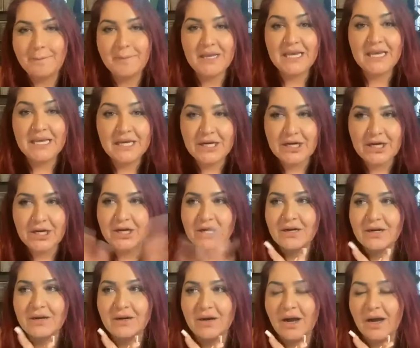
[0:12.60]

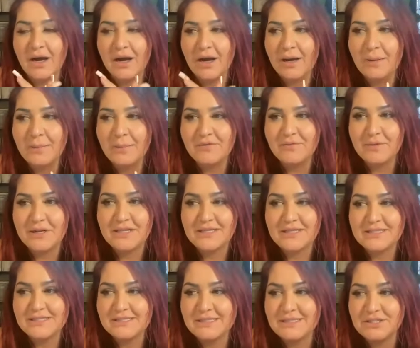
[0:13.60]
peer. I've been in
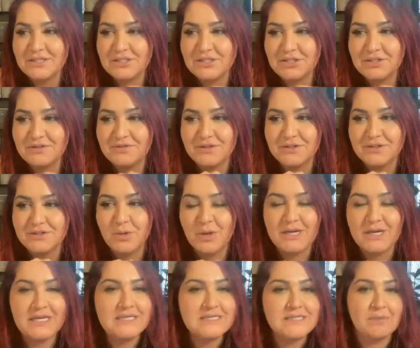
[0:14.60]
this industry for
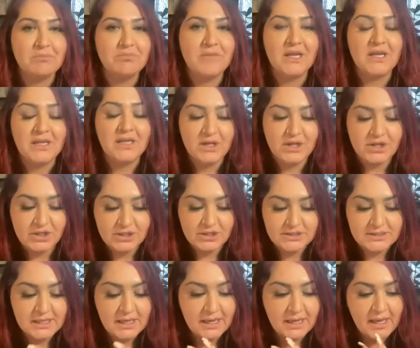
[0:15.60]
20 something
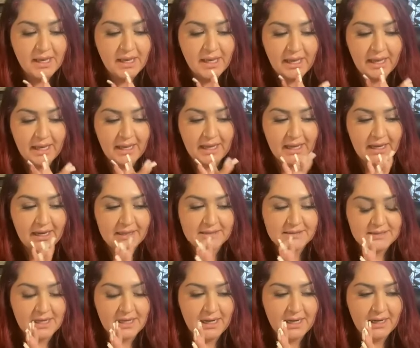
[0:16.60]
years.
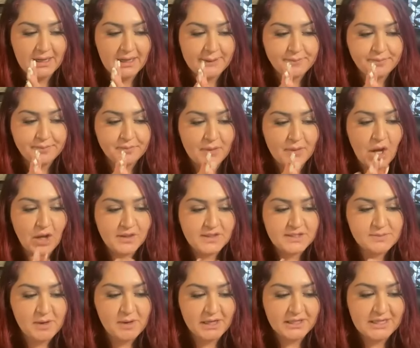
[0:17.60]
And on
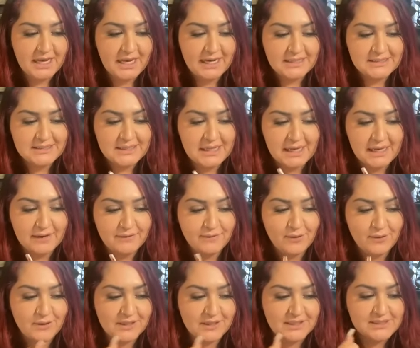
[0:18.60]
this podcast, I
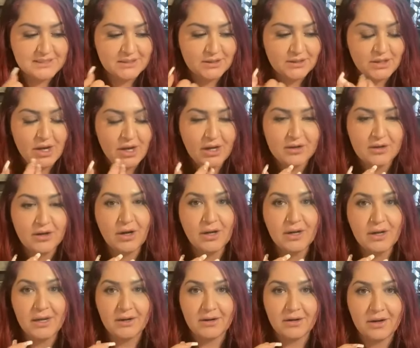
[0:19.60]
focus a lot on
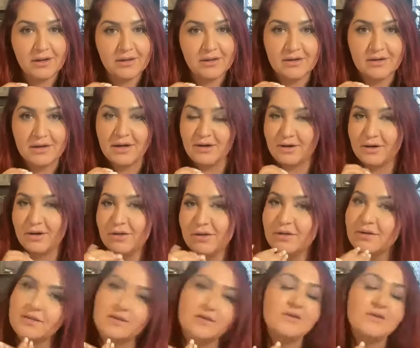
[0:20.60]
hair
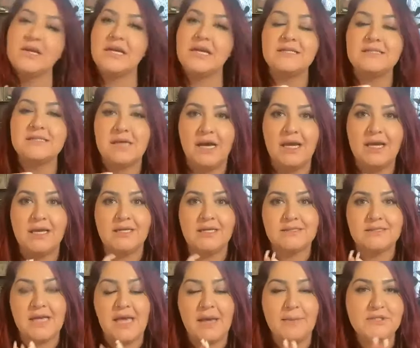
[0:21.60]
color theory,
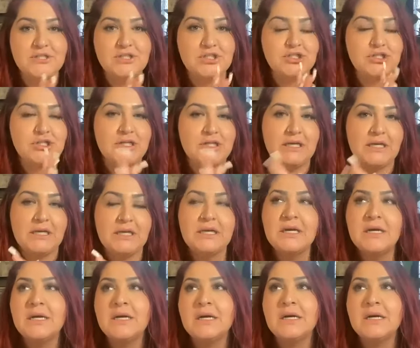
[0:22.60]
science, chemistry,